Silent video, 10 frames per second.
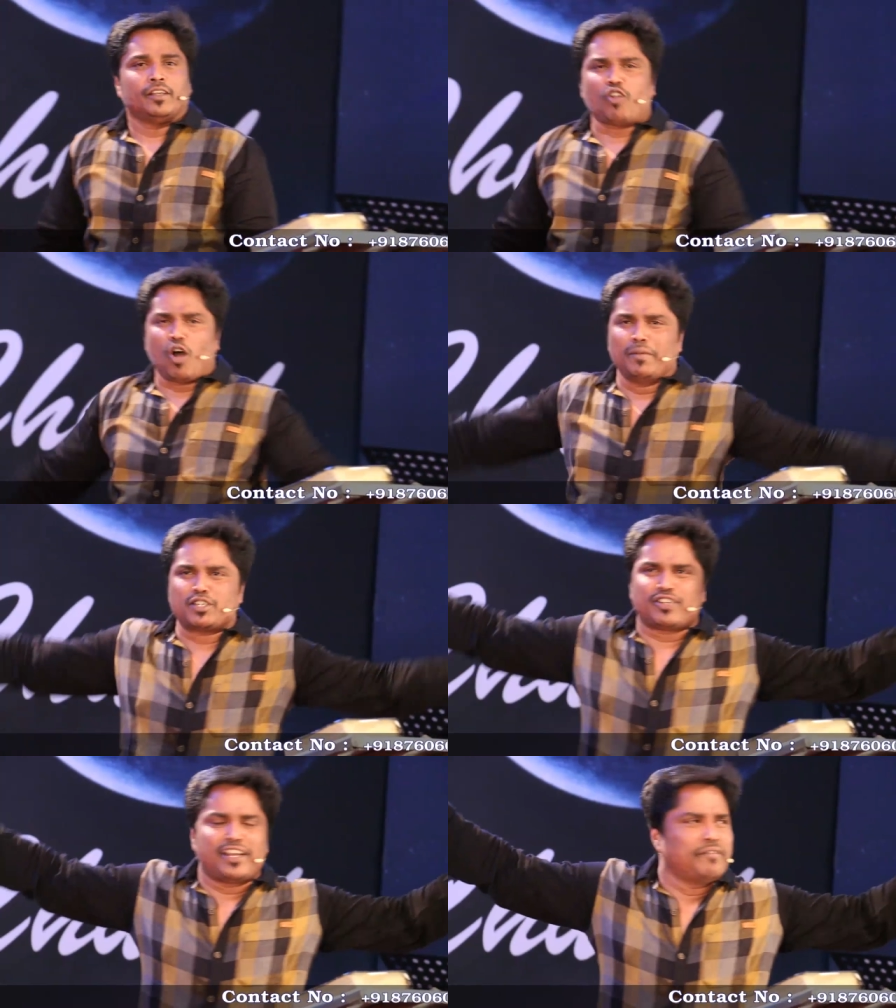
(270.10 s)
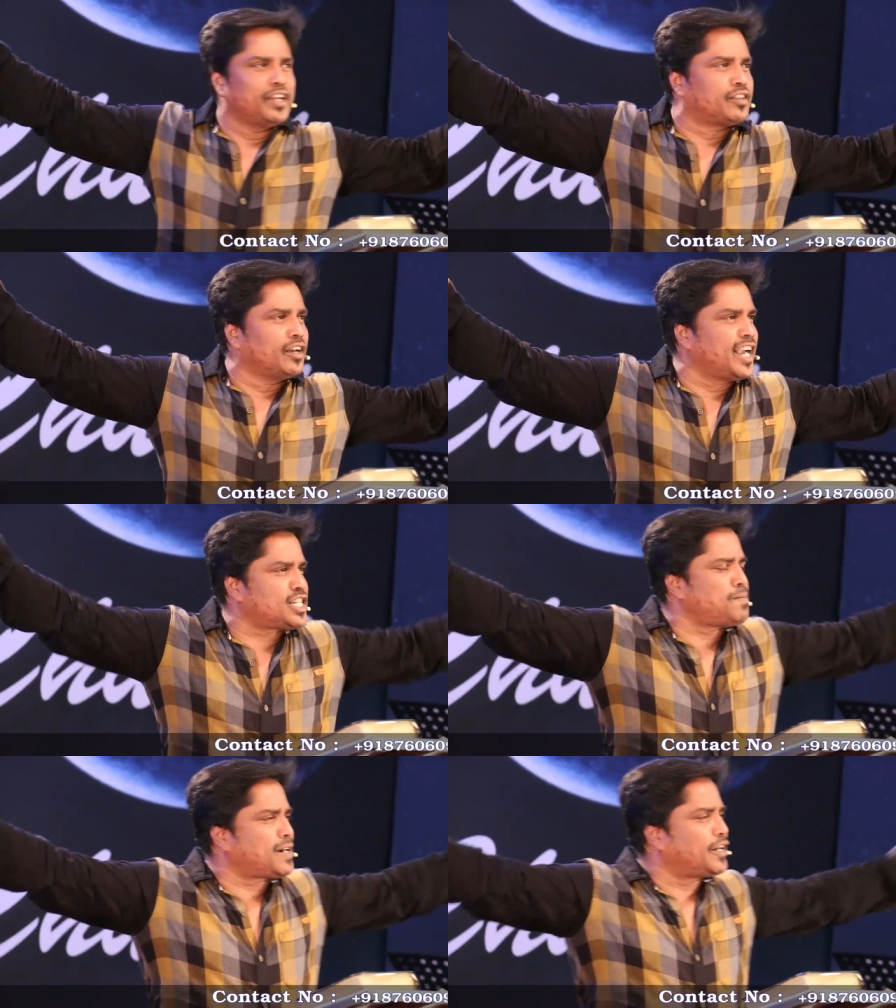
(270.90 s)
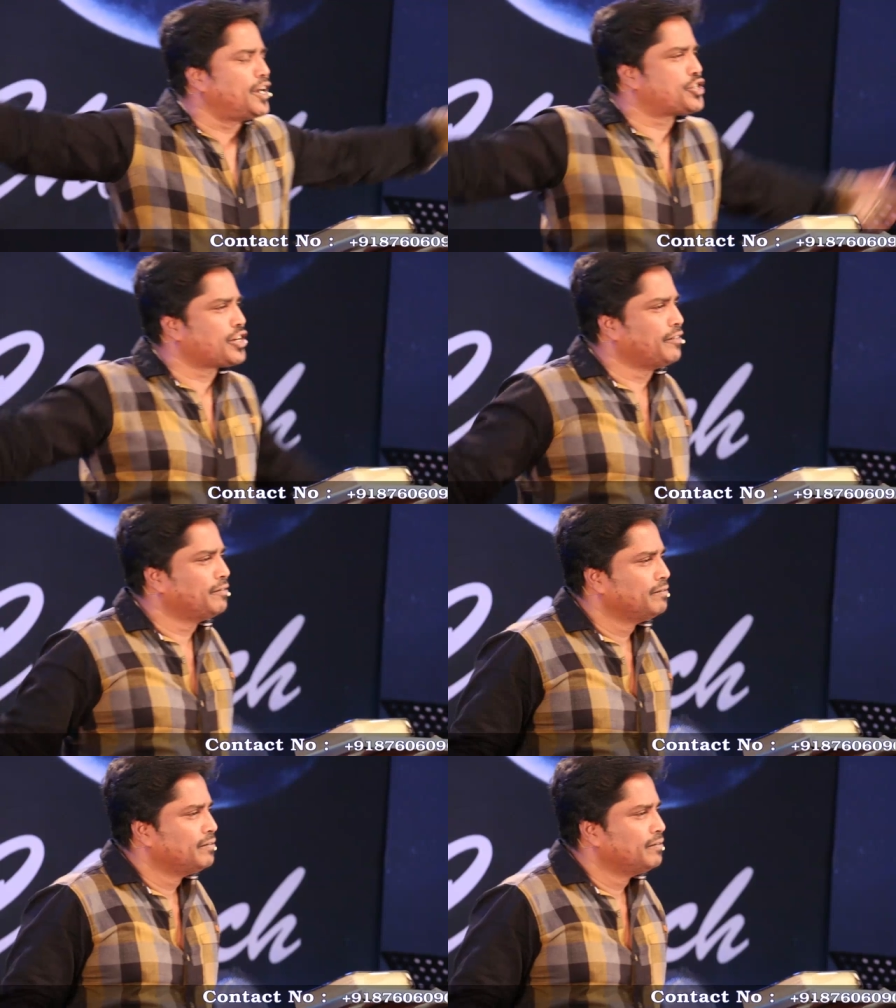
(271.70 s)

Let all be sitting with expectation.